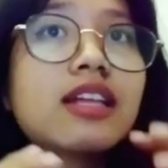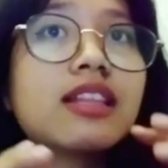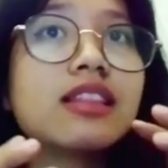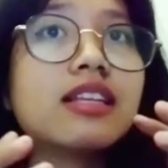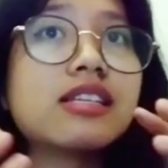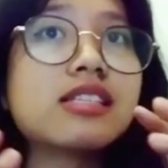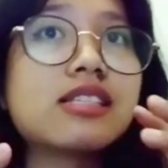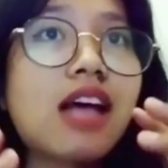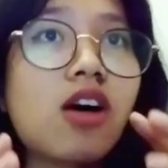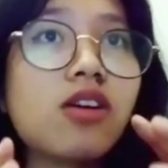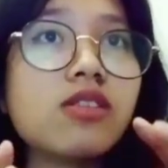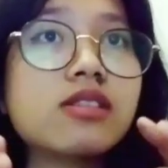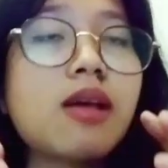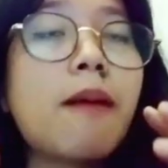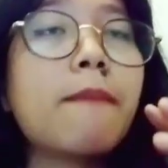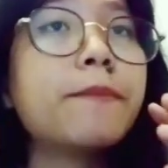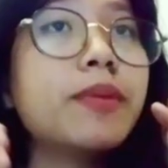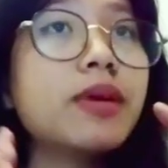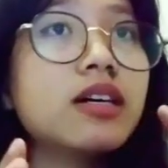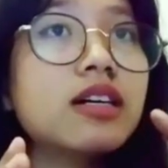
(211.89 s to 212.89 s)
The sounds
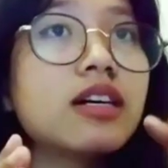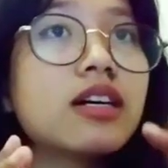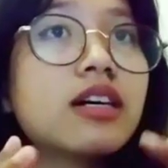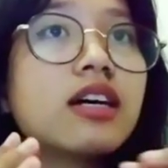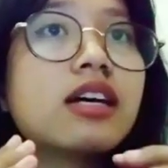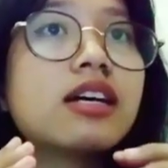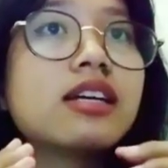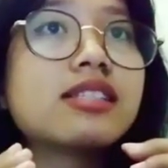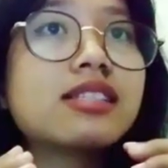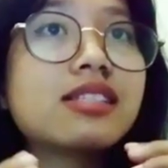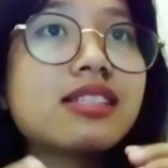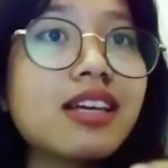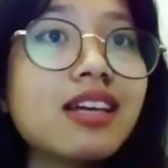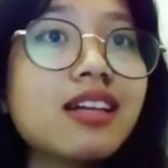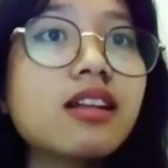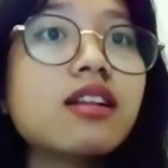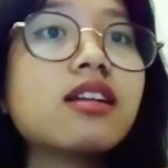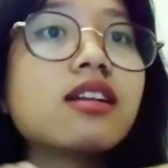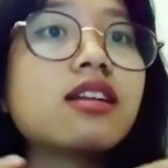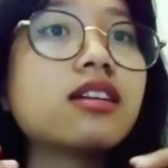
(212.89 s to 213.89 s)
p
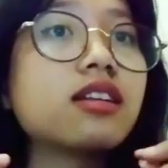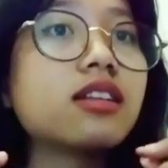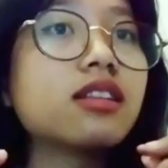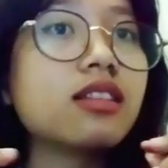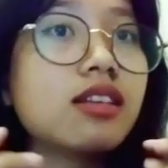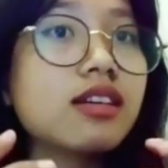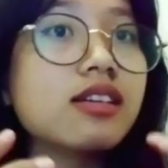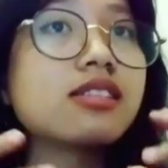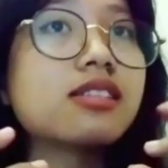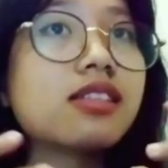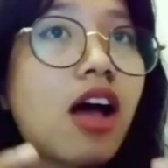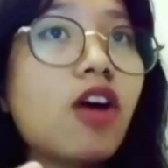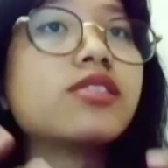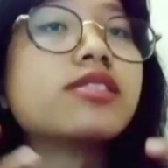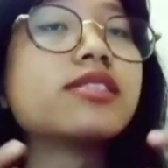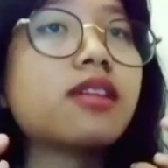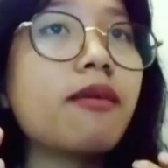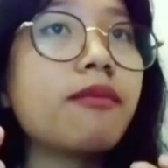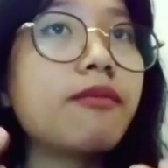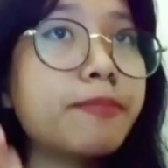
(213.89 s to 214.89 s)
still the
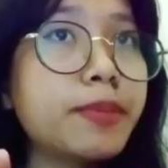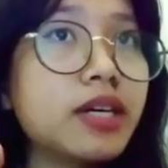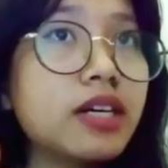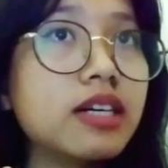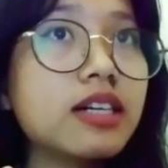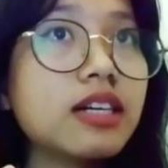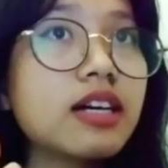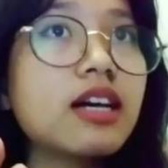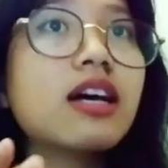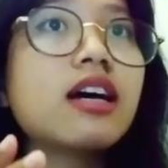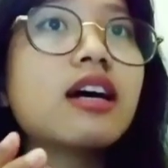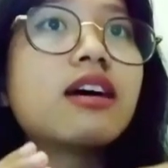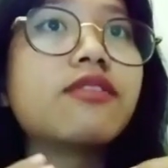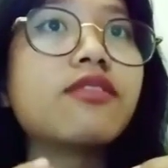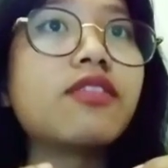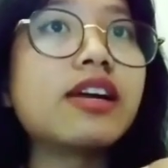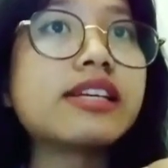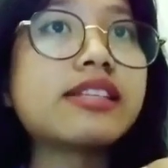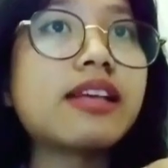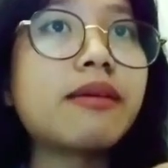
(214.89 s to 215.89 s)
sounds p.
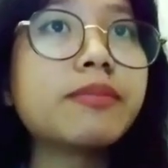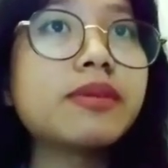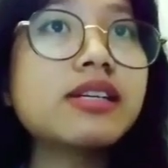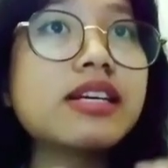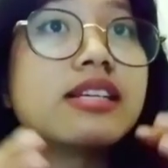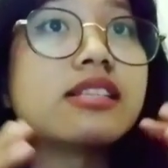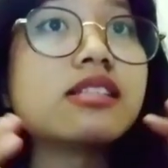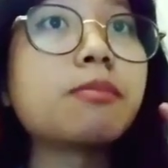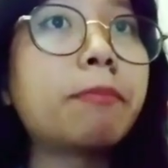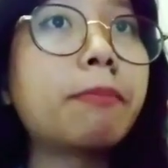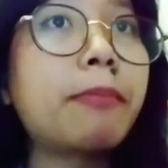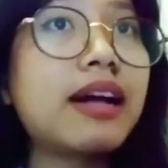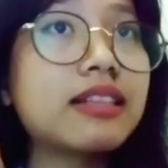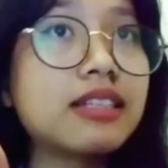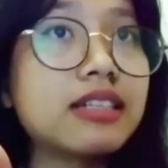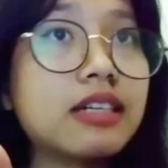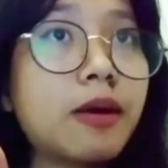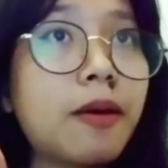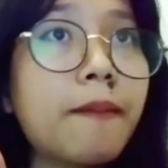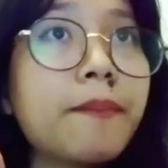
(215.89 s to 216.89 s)
For example, is
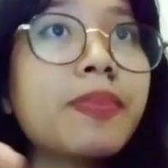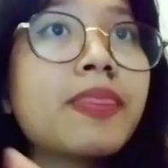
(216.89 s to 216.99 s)
pater.